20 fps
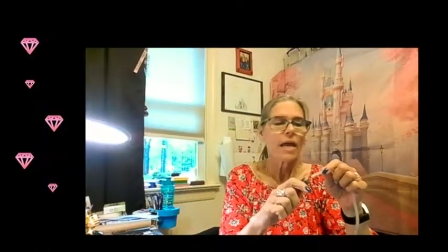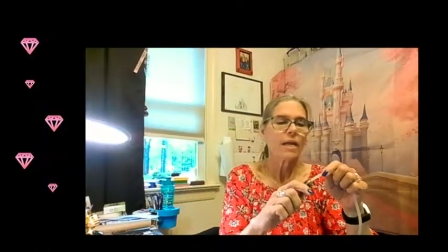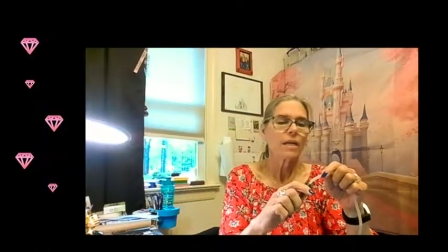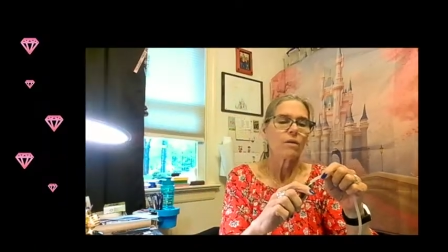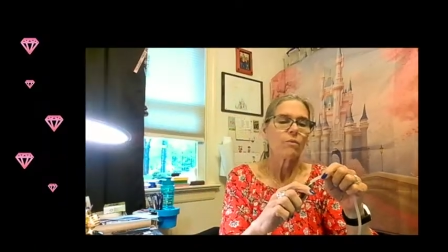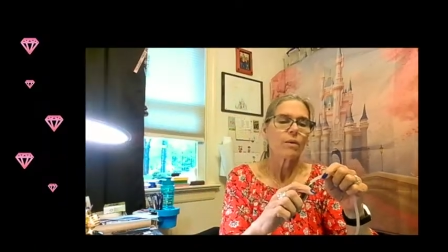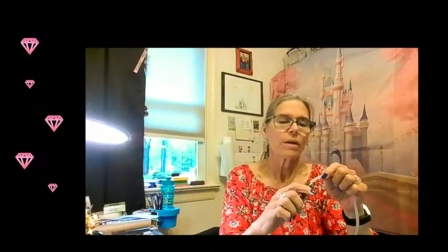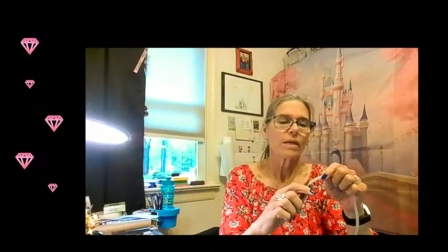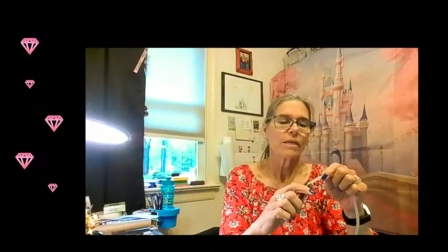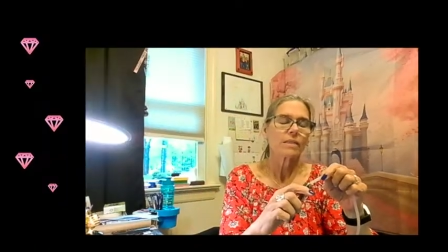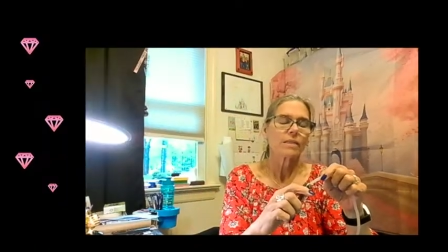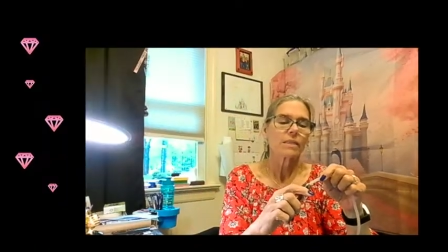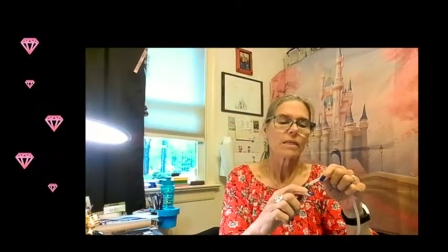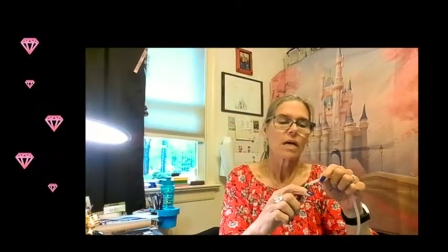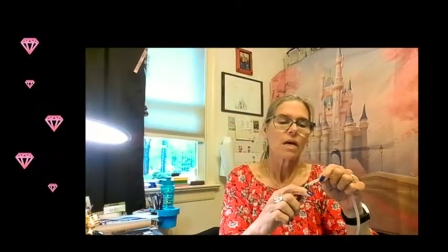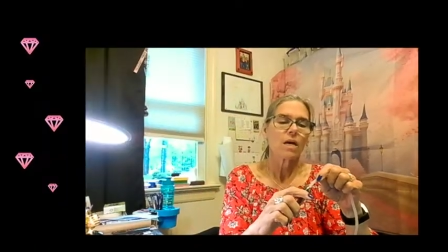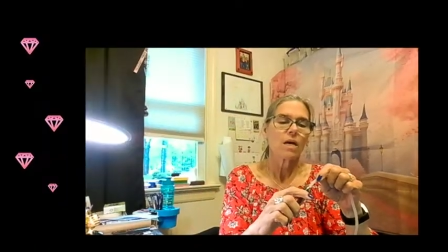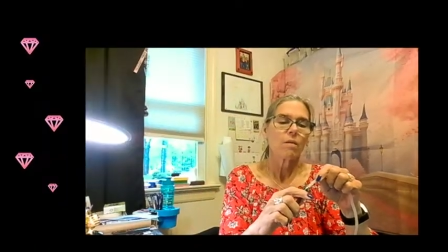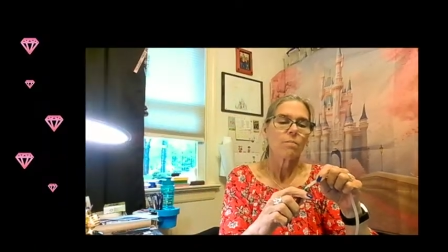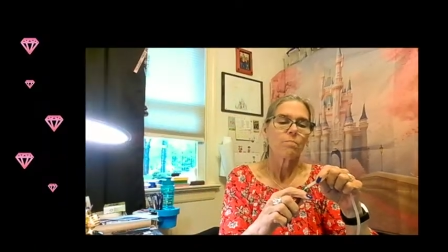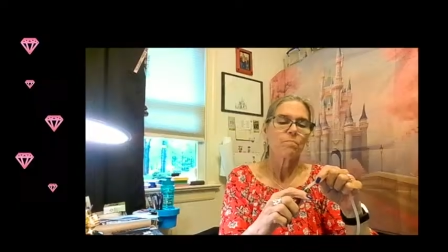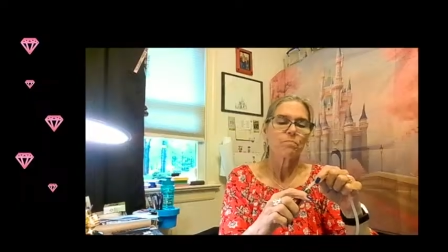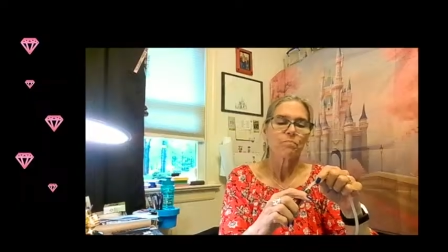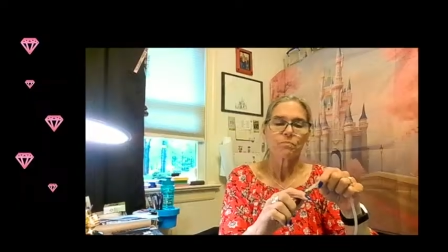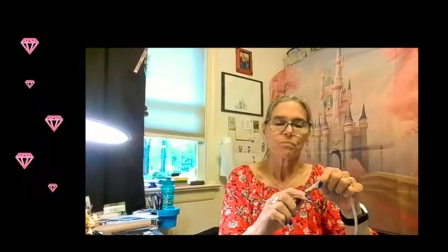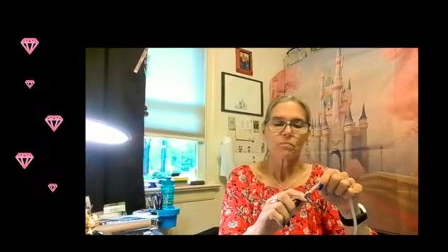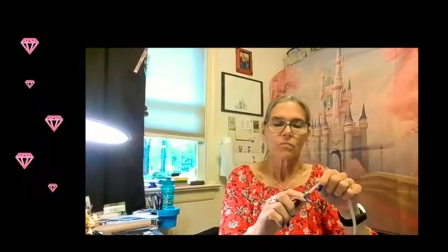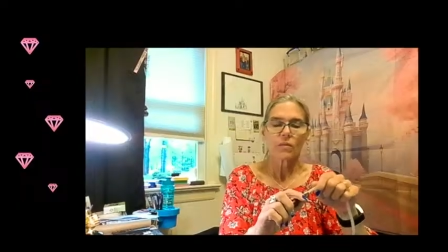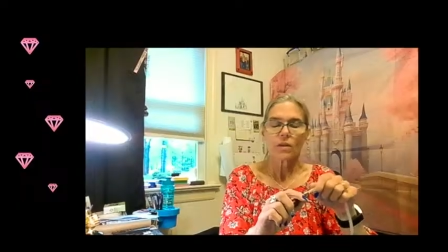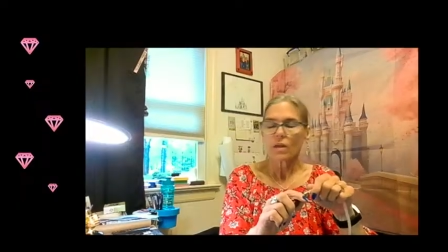Anyways,
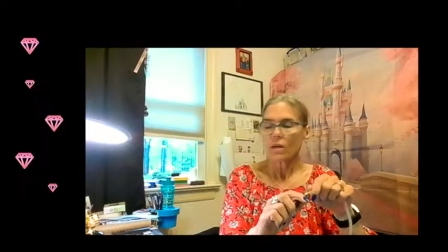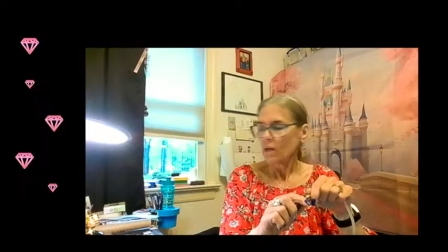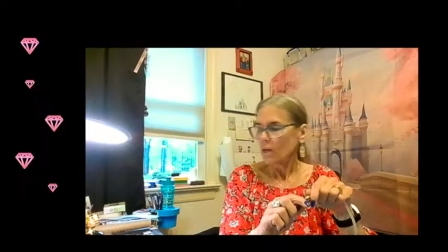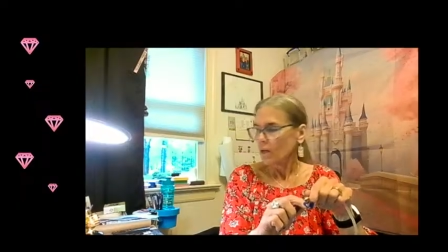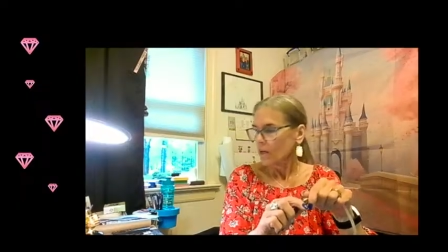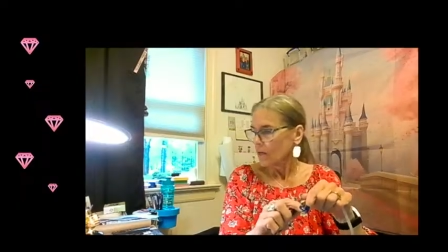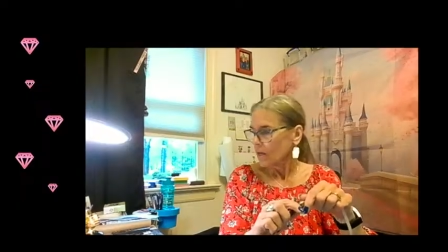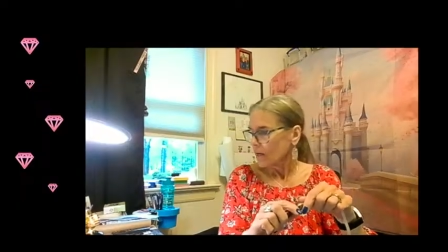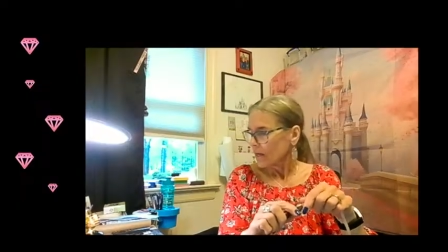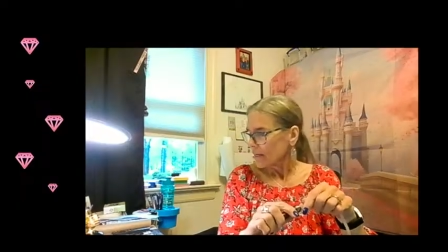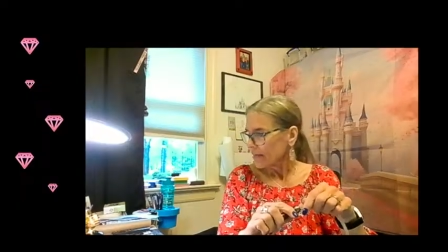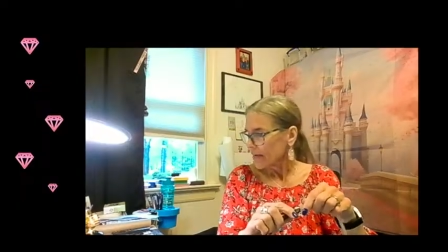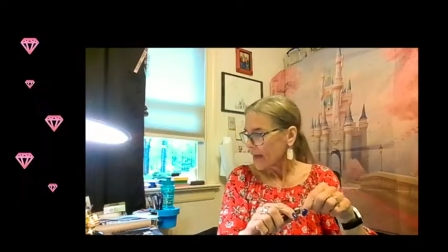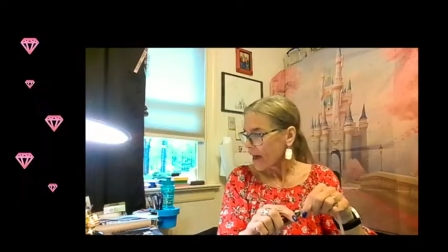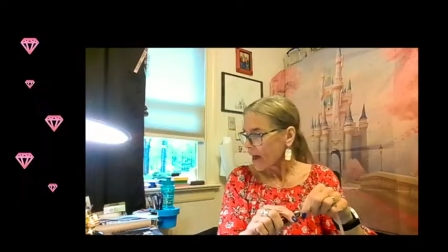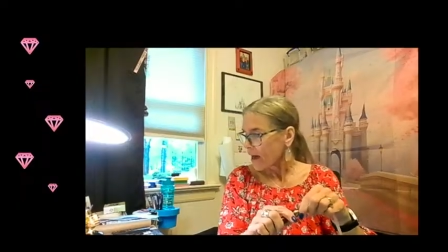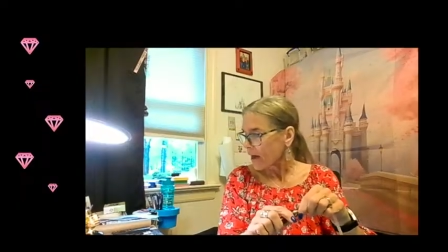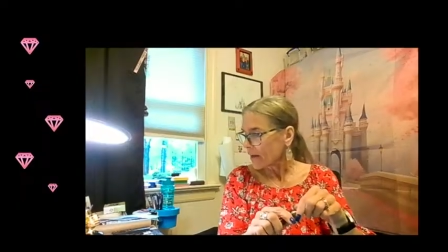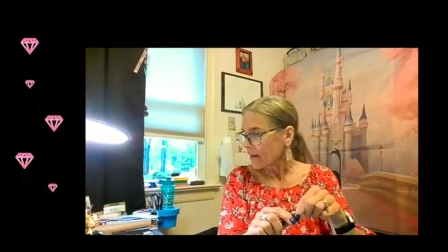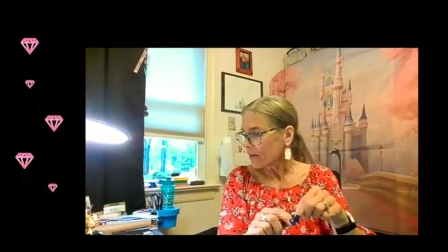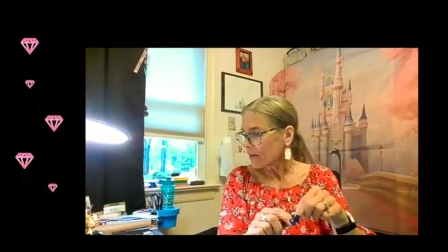yeah,